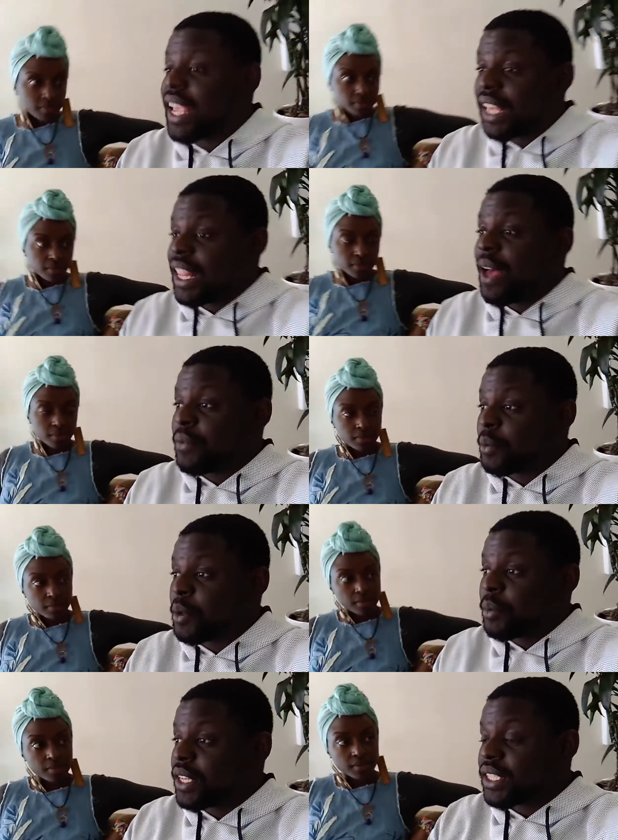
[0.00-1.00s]
Speaker 1: saying a lot for me
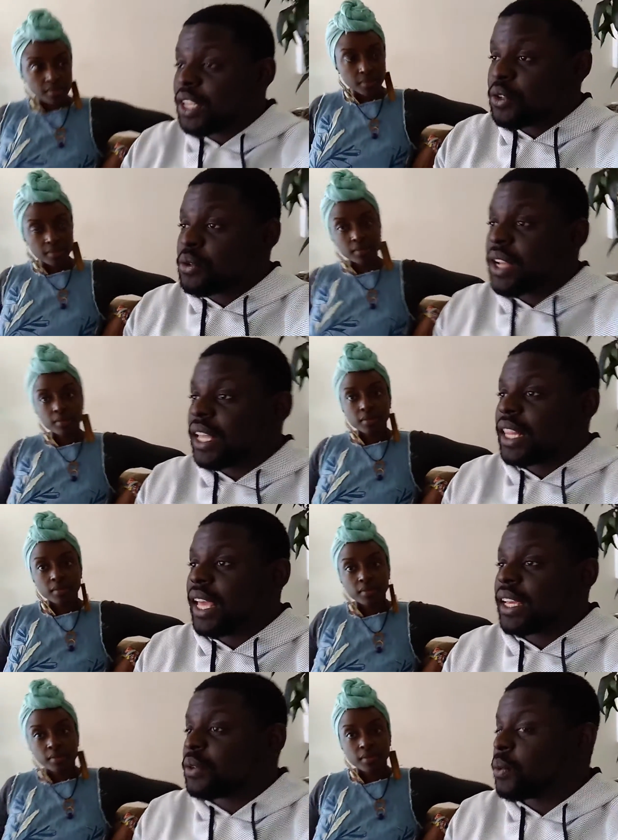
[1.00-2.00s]
because I do not
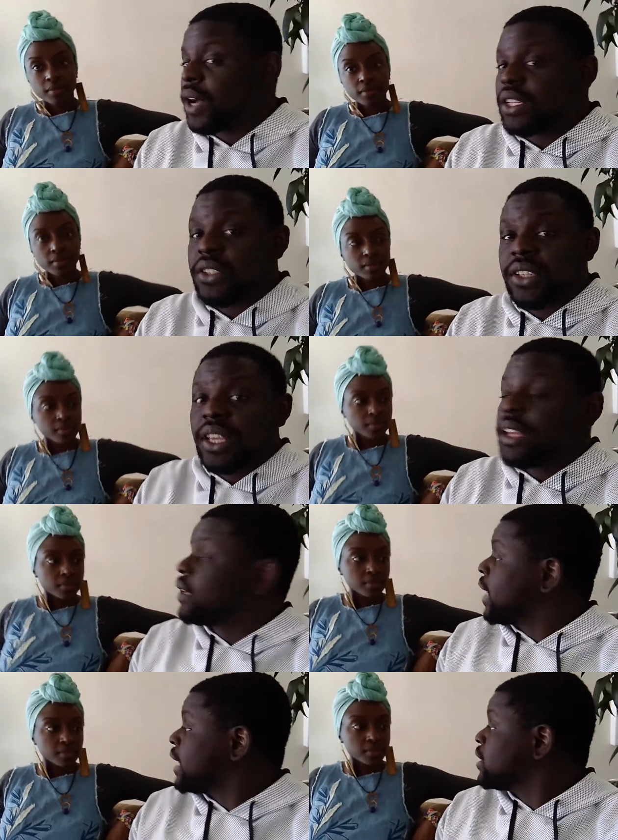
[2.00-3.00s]
like to watch
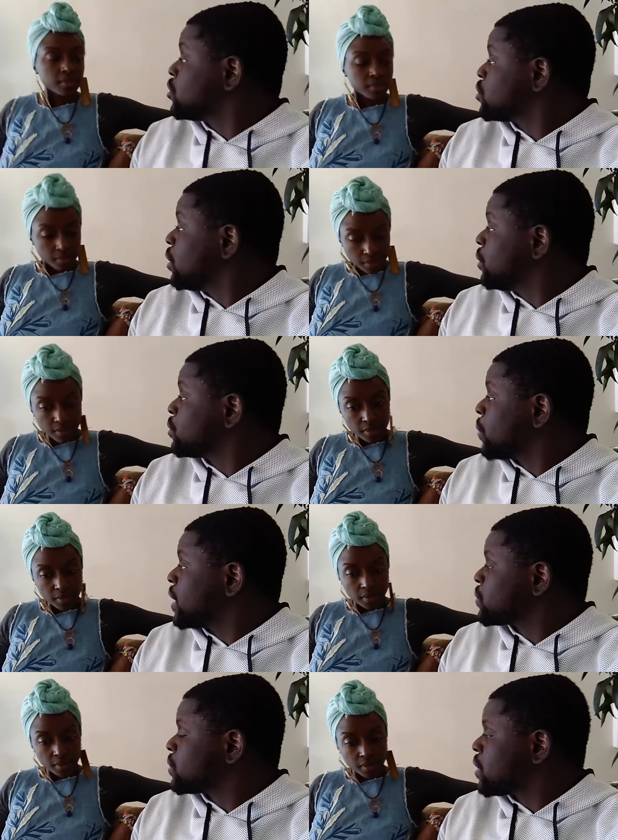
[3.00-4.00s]
any show
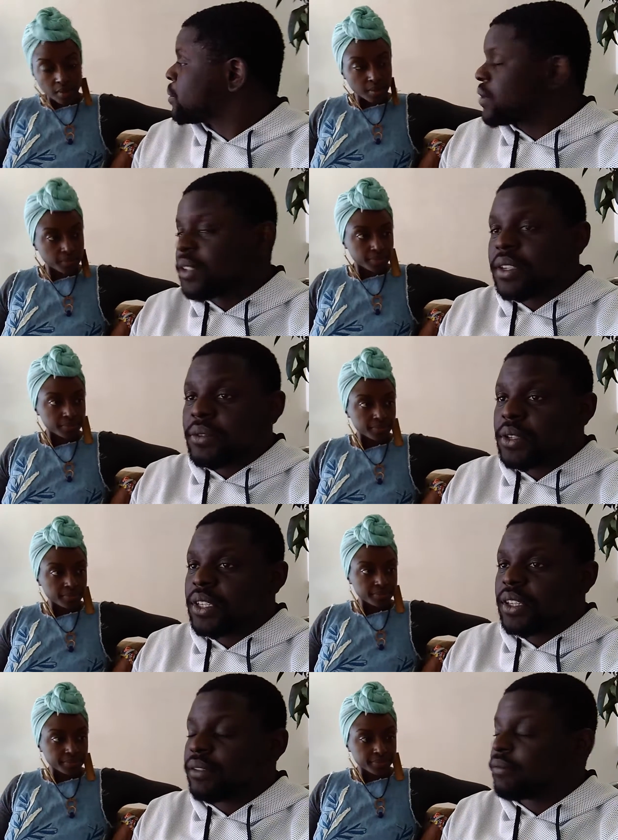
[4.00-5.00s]
twice. Which episodes have you
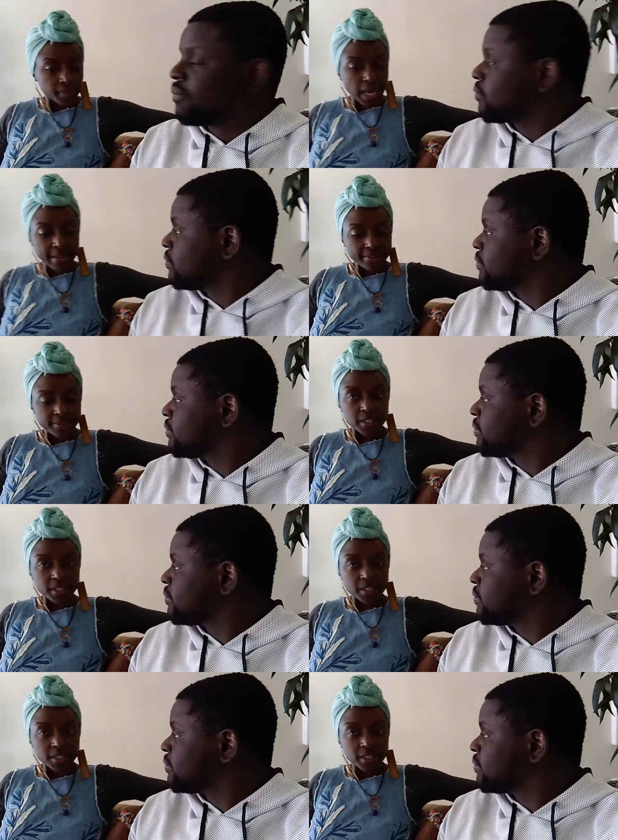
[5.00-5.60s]
seen? I've.